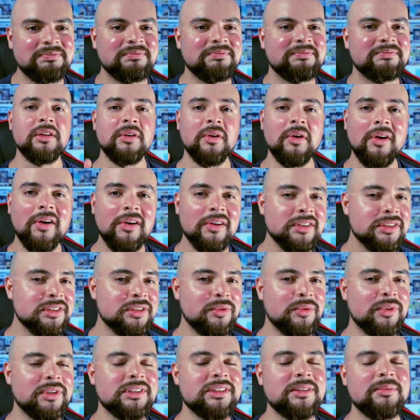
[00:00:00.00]
And you also
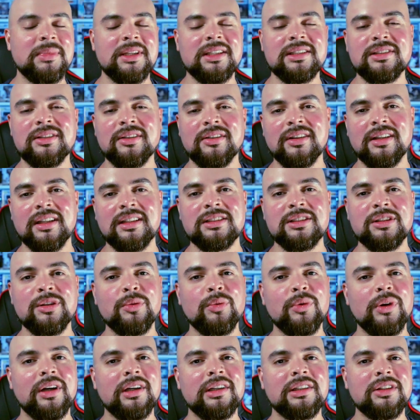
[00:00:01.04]
want to make sure that you're
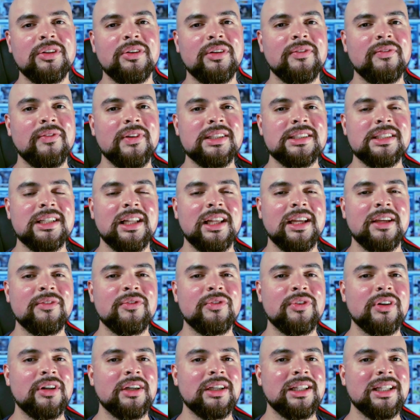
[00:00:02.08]
wearing your Invisalign
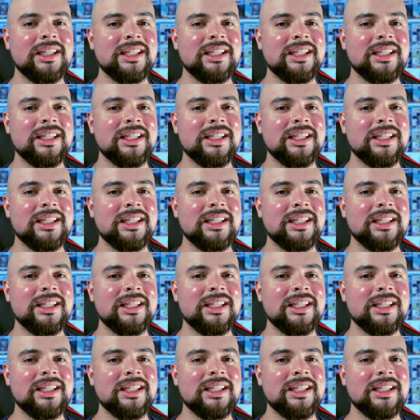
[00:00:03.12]
for at